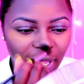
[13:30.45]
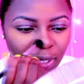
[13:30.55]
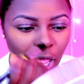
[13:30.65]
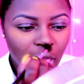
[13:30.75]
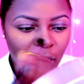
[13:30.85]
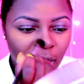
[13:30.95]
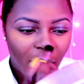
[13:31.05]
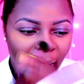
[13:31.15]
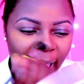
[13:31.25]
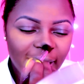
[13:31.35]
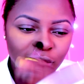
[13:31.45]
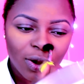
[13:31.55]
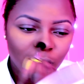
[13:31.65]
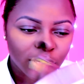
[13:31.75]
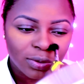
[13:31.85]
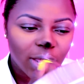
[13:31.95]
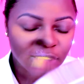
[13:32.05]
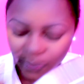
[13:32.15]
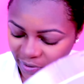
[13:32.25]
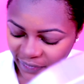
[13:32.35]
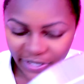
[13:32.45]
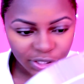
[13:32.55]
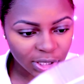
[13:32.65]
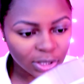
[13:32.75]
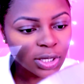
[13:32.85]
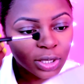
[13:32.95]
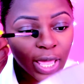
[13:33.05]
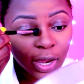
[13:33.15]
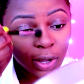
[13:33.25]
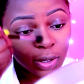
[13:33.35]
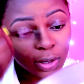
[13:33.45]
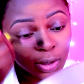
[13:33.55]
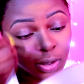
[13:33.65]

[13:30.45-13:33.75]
And I don't want to do that as a profession. Not at all.